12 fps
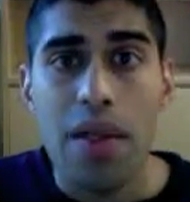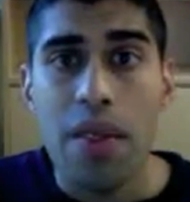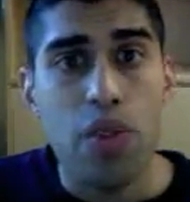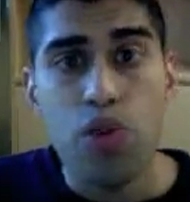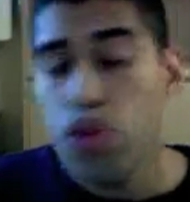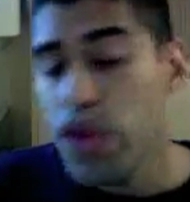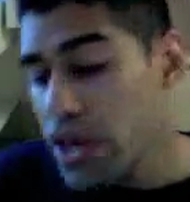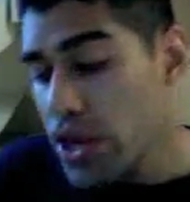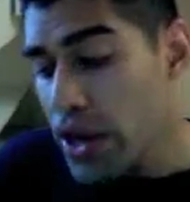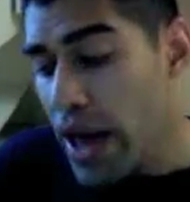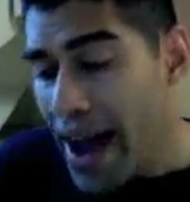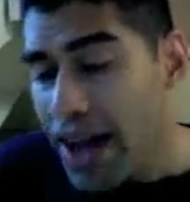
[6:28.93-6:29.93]
the
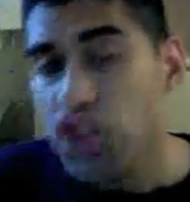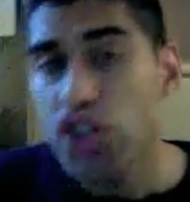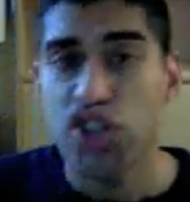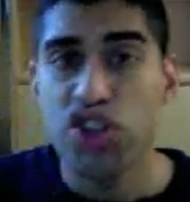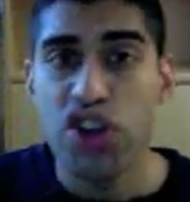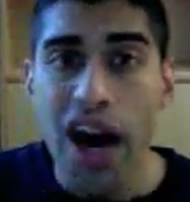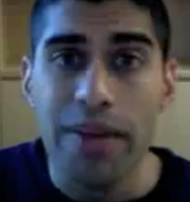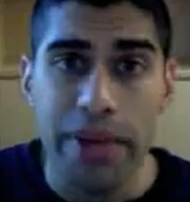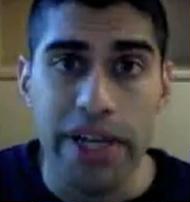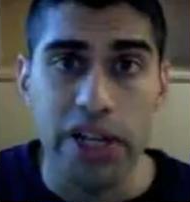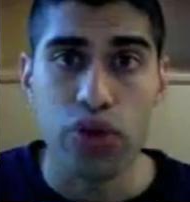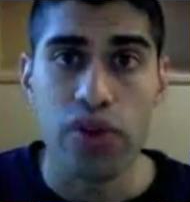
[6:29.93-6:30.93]
action is not
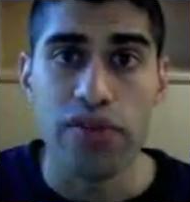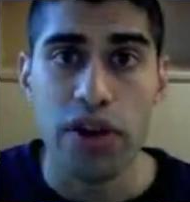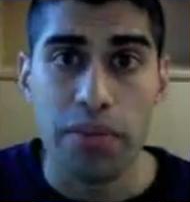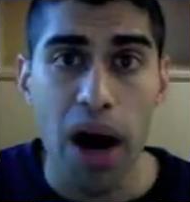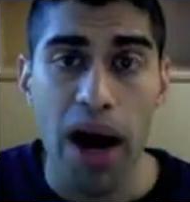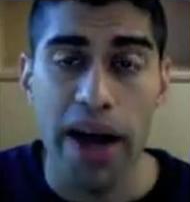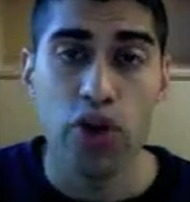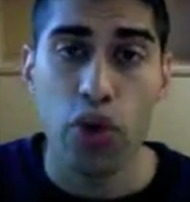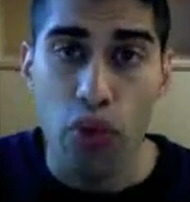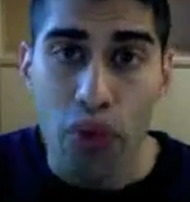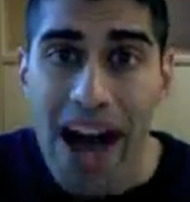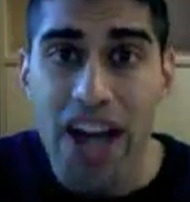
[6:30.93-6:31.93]
being driven by your
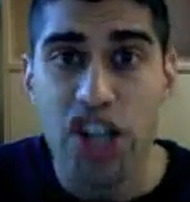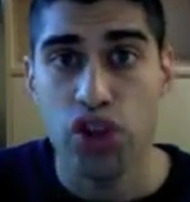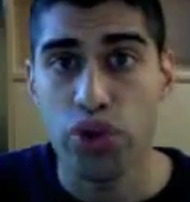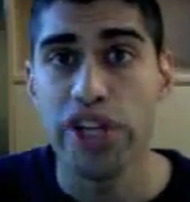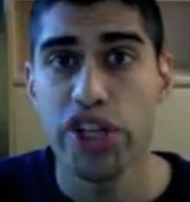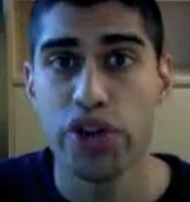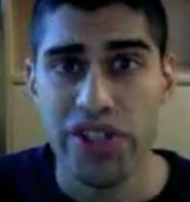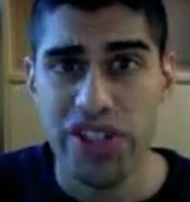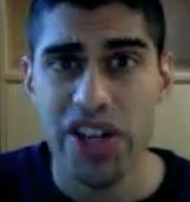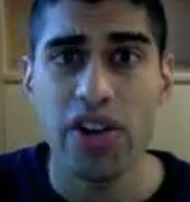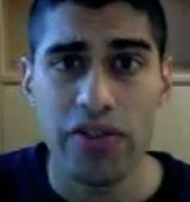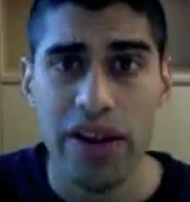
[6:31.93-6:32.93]
rational nature
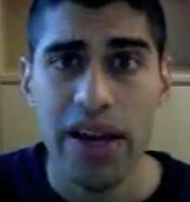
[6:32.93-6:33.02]
itself.